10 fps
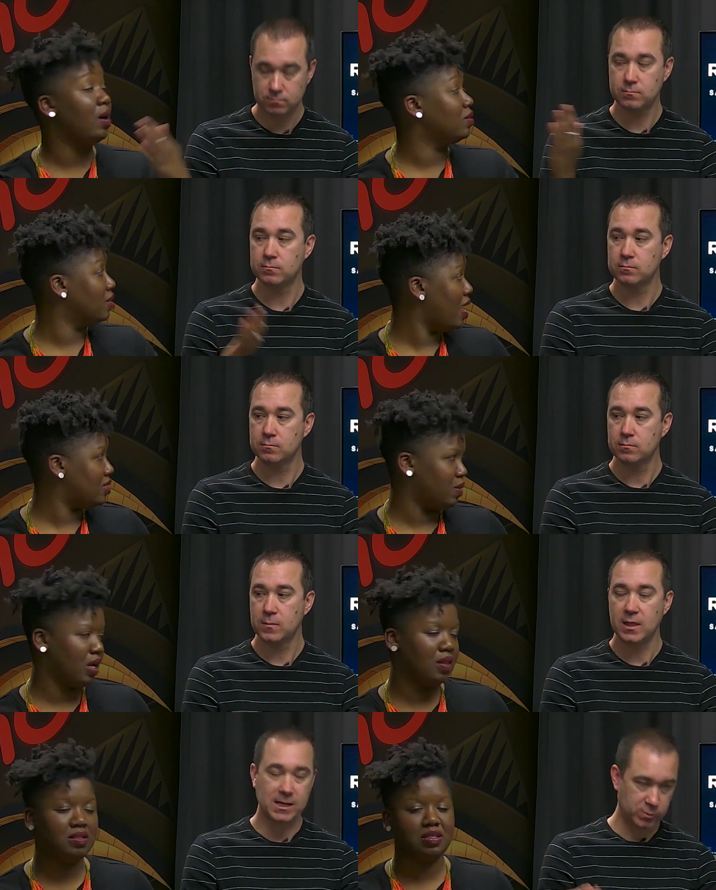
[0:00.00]
Speaker 1: actually came out
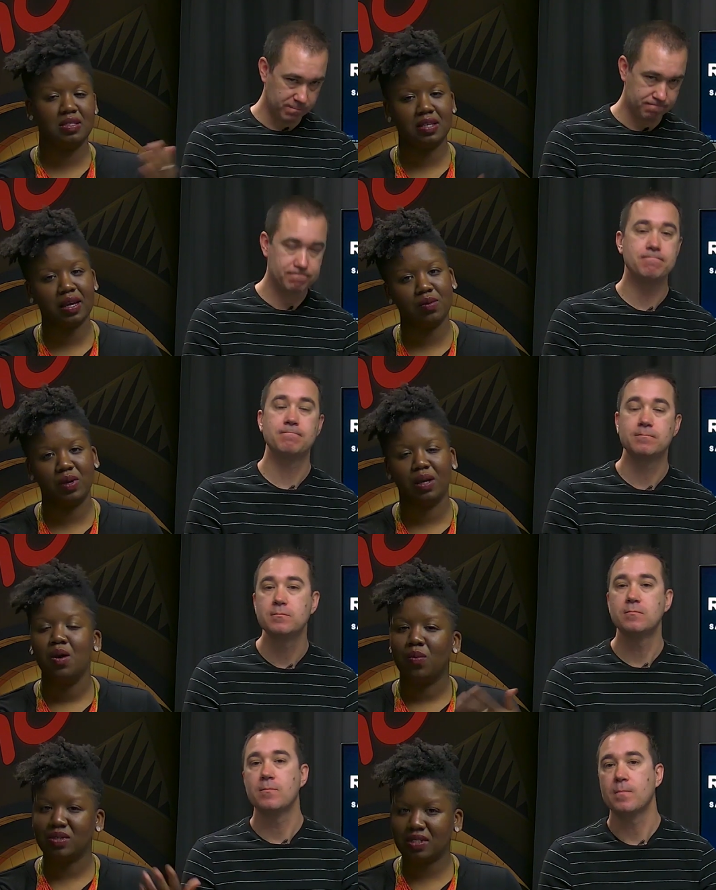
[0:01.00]
last weekend. Last week. 2nd
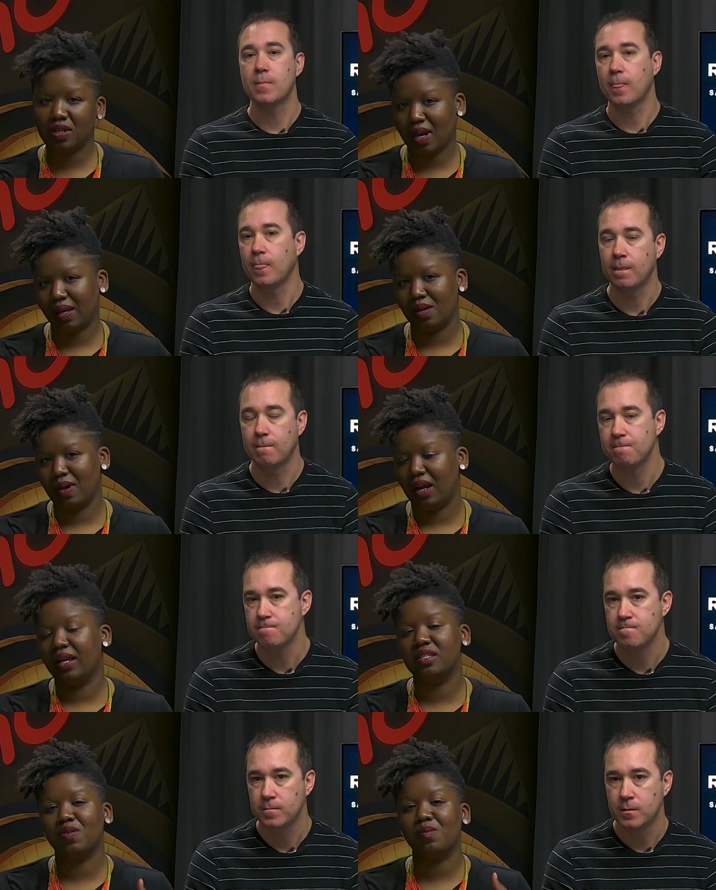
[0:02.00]
mm-hmm. week. We're still
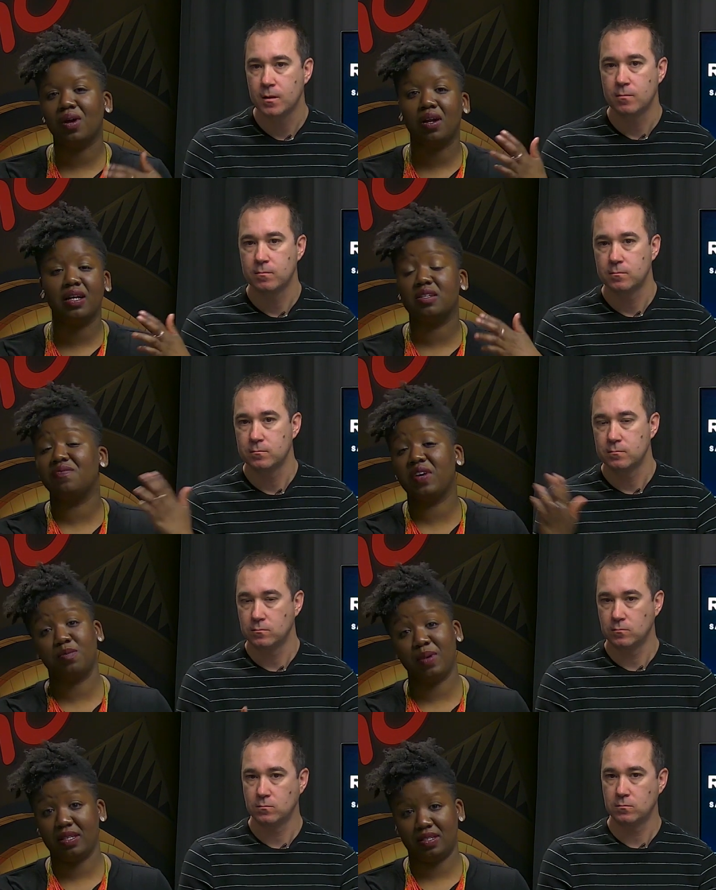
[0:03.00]
talking about it. It's from our.
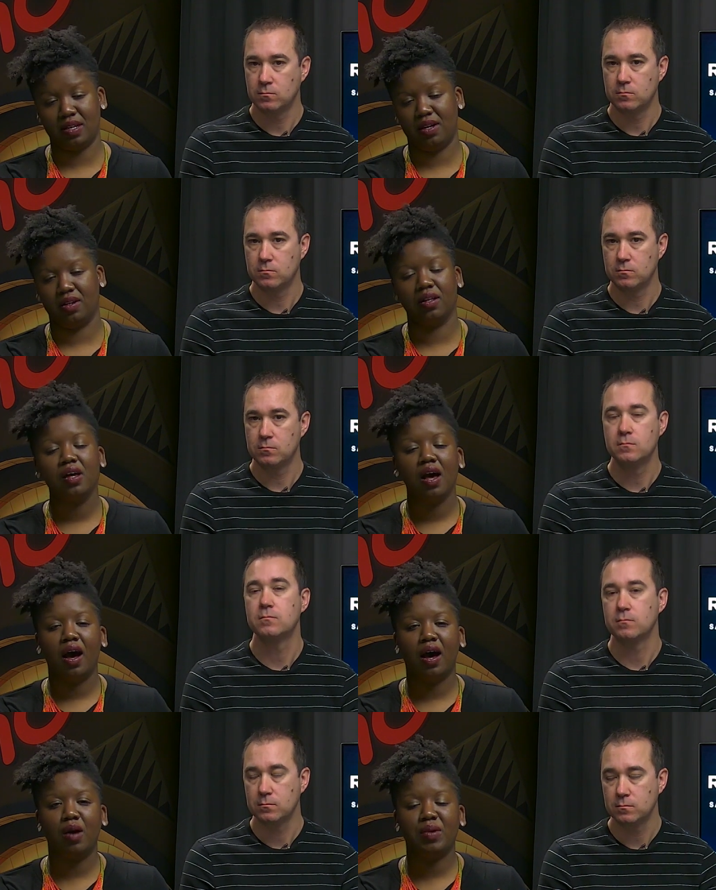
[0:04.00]
It's a faith-based
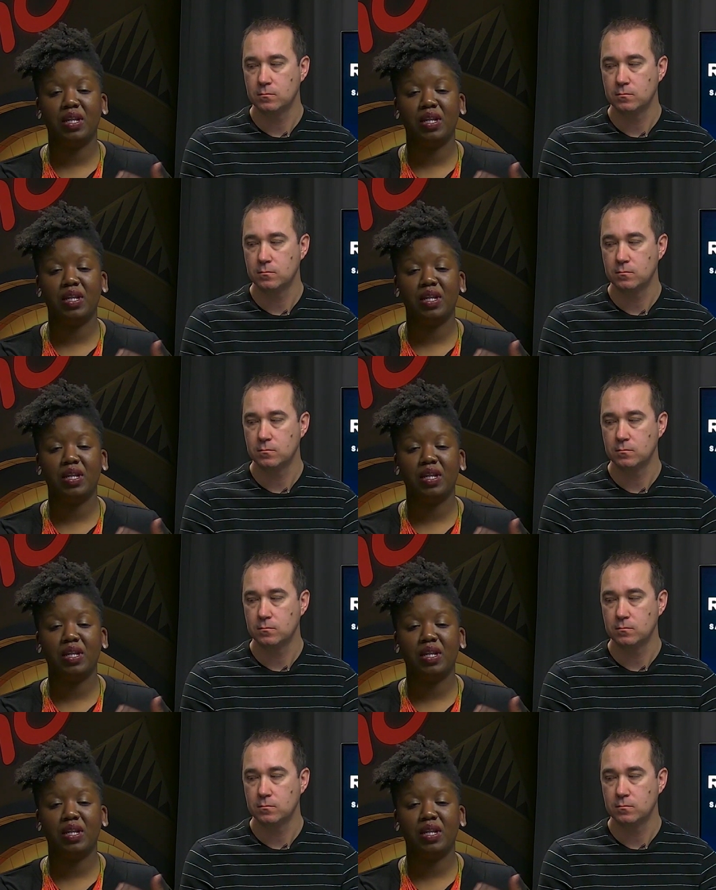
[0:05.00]
title,